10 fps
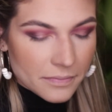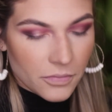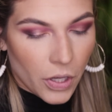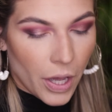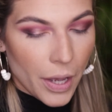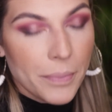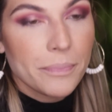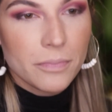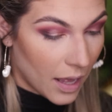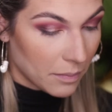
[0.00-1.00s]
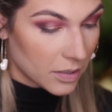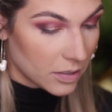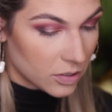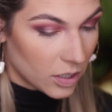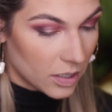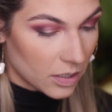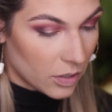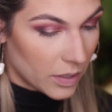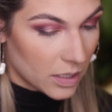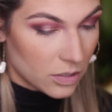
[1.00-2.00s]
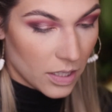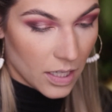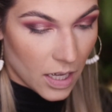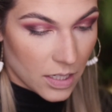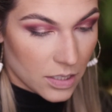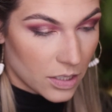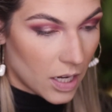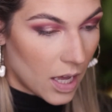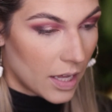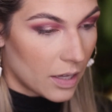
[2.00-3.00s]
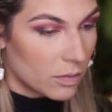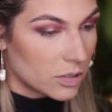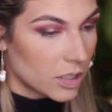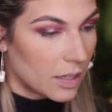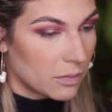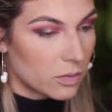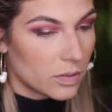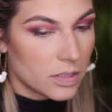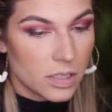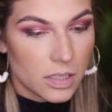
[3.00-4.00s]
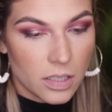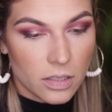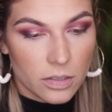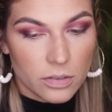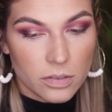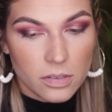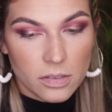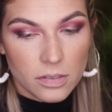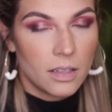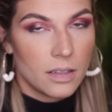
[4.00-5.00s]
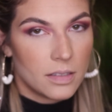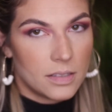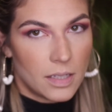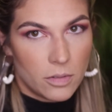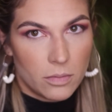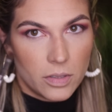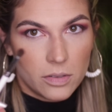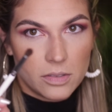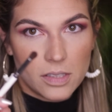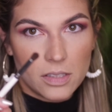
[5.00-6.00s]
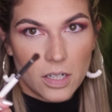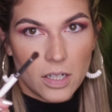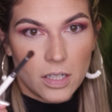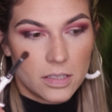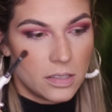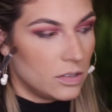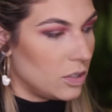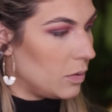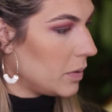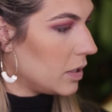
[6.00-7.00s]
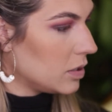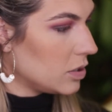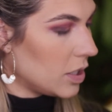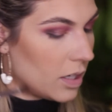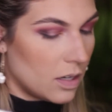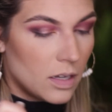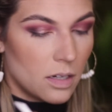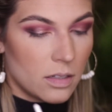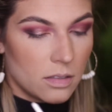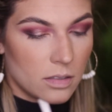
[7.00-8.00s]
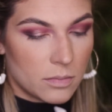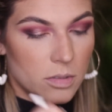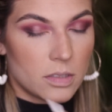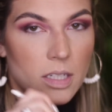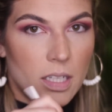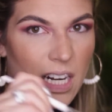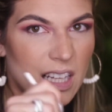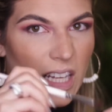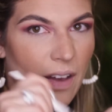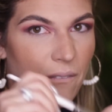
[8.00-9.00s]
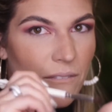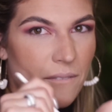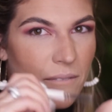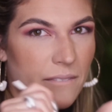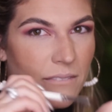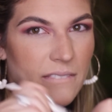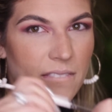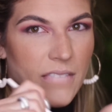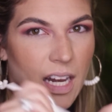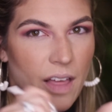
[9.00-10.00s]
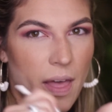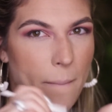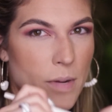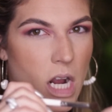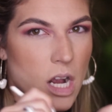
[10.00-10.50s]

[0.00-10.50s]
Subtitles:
Okay, I'm gonna start going into the under eye, which I'm going to use the same one we used the dark dystopian shade on. I'm just gonna kind of like get out.